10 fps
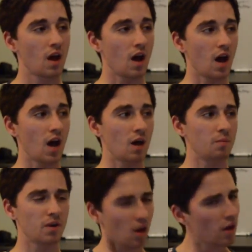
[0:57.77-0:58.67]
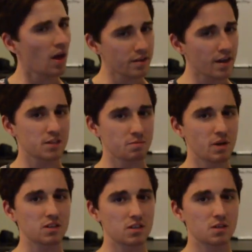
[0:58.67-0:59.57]
But on other
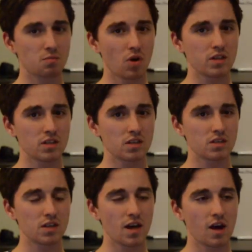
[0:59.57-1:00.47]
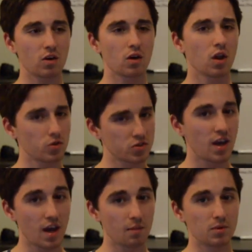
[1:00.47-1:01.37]
aspects, it's surprising to see how close
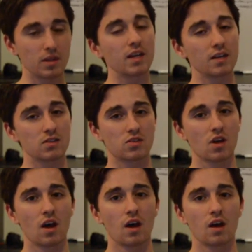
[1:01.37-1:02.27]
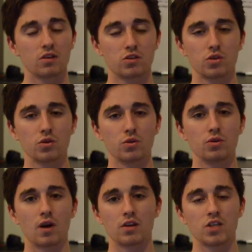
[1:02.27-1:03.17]
Campbell is to